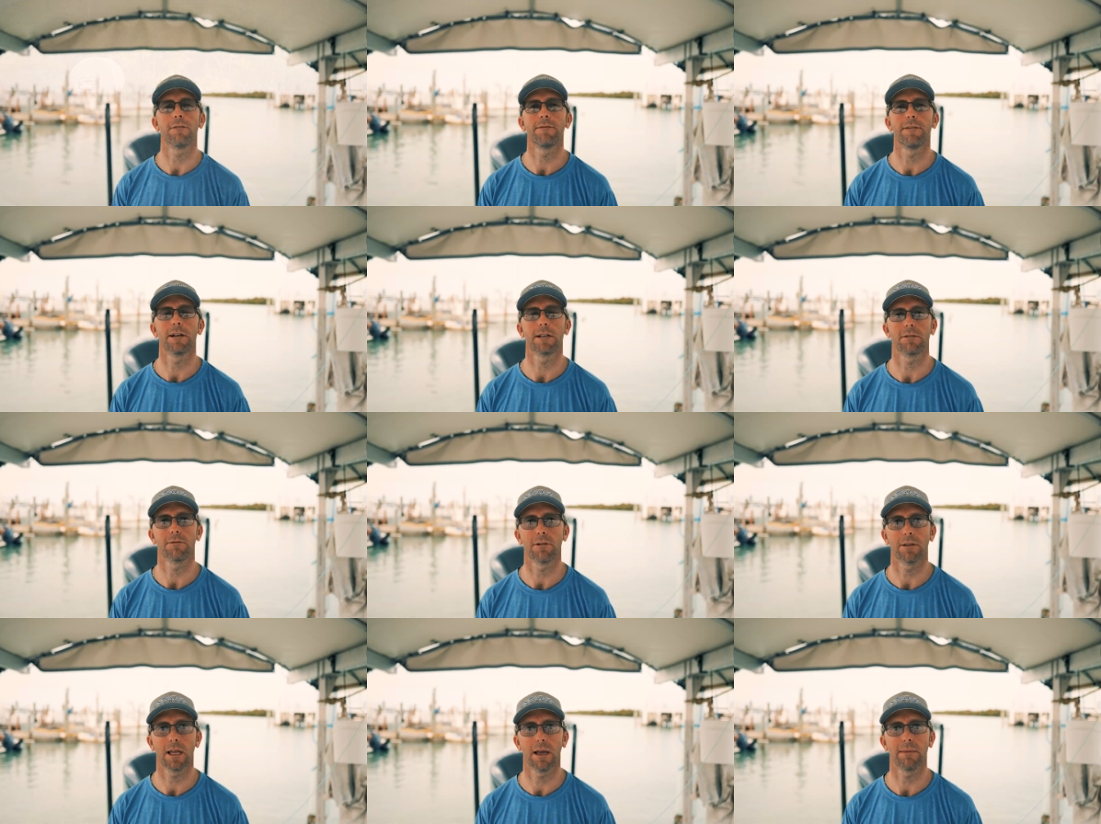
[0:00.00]
to fishing
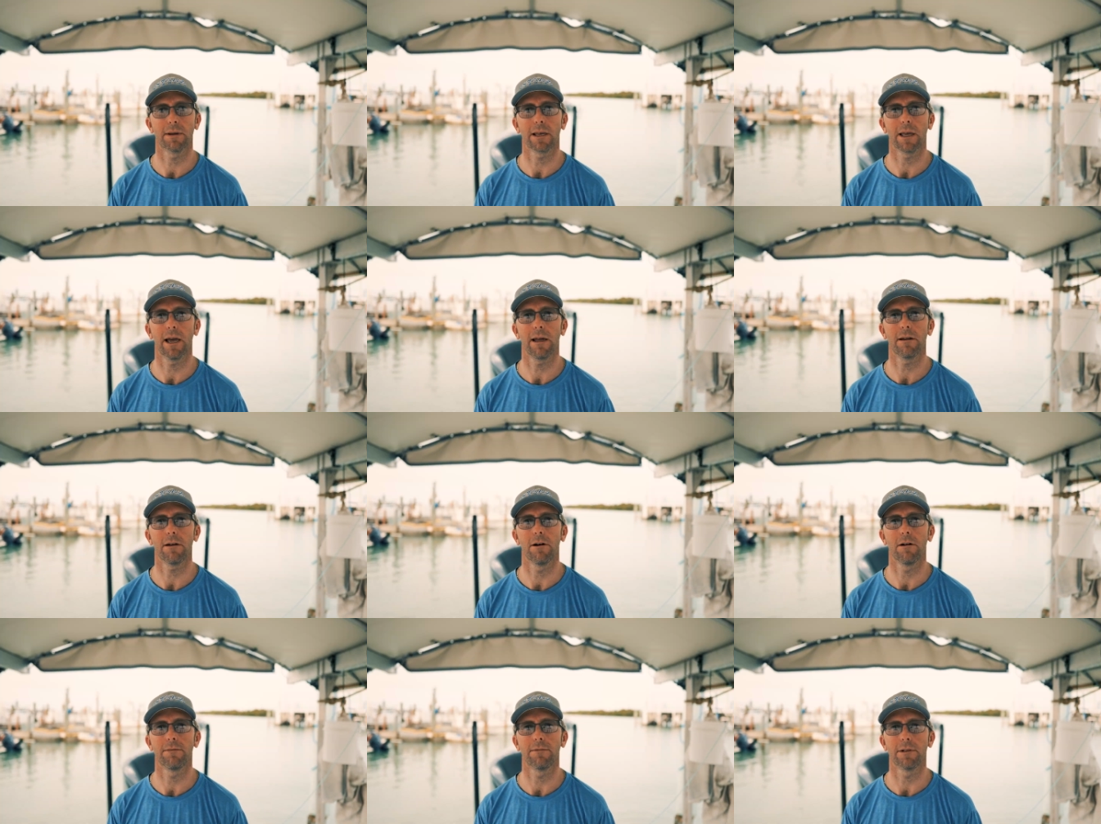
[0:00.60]
with them again,
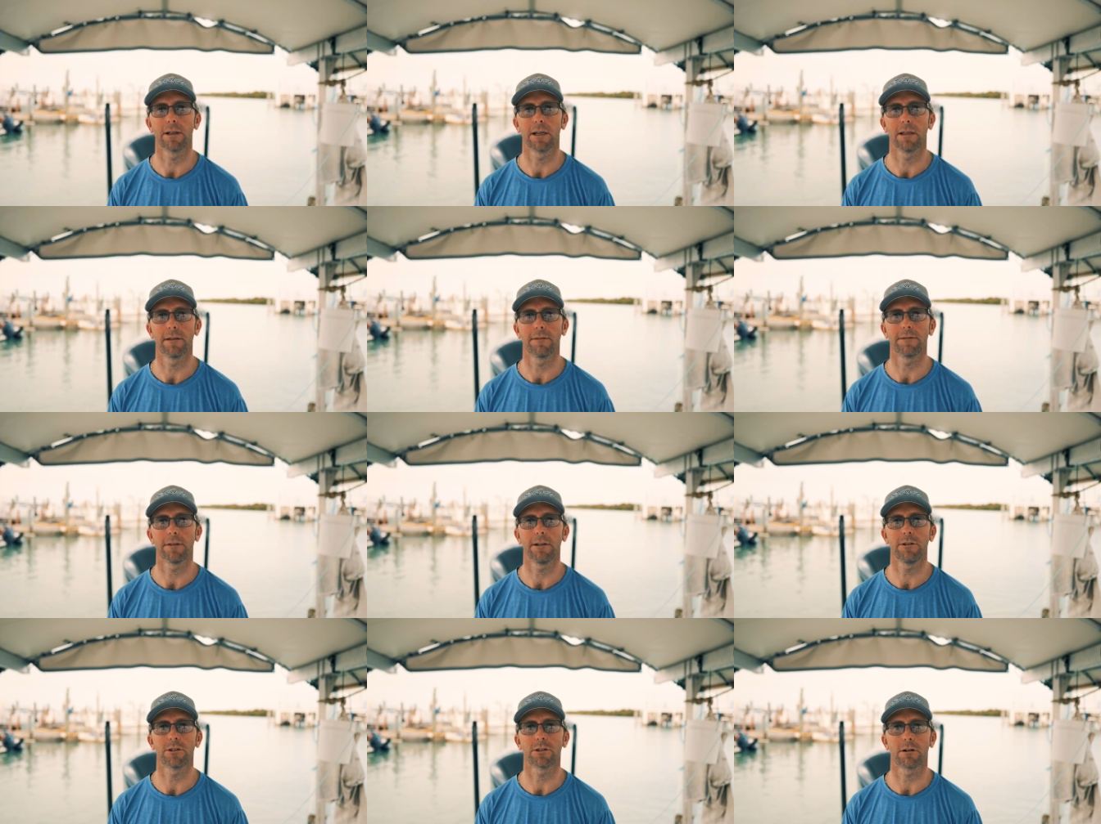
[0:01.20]
hopefully in the
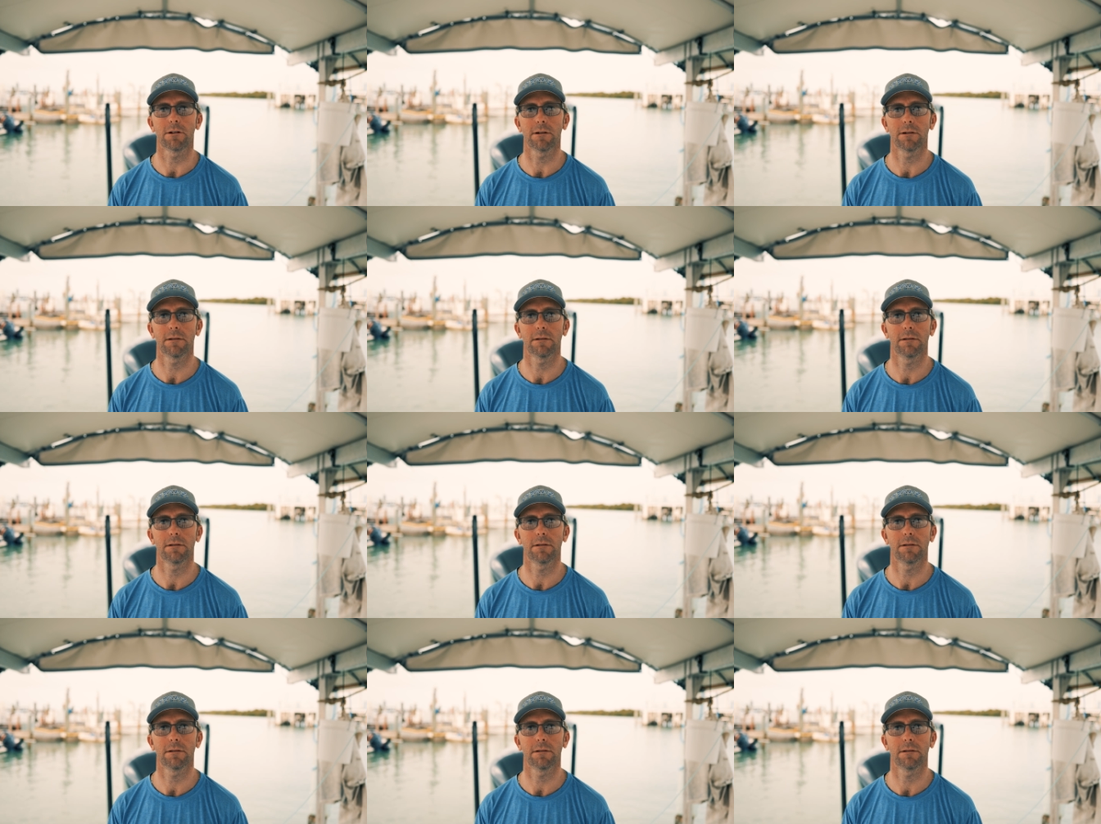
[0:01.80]
future.